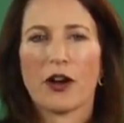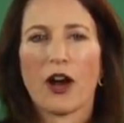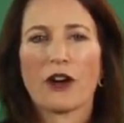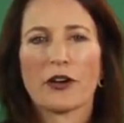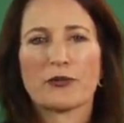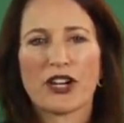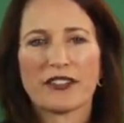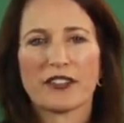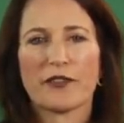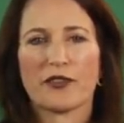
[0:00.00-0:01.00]
Our
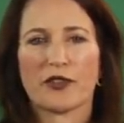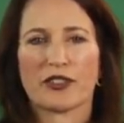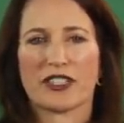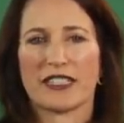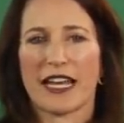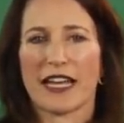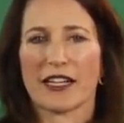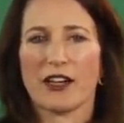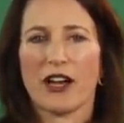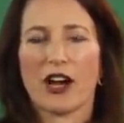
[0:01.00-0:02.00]
objectives for
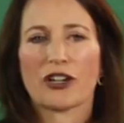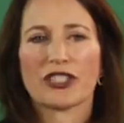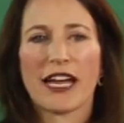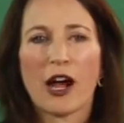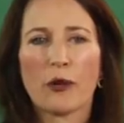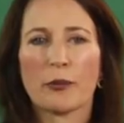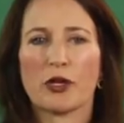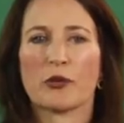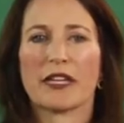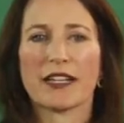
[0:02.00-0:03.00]
today are to help
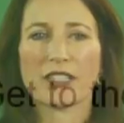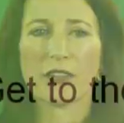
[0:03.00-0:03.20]
you get to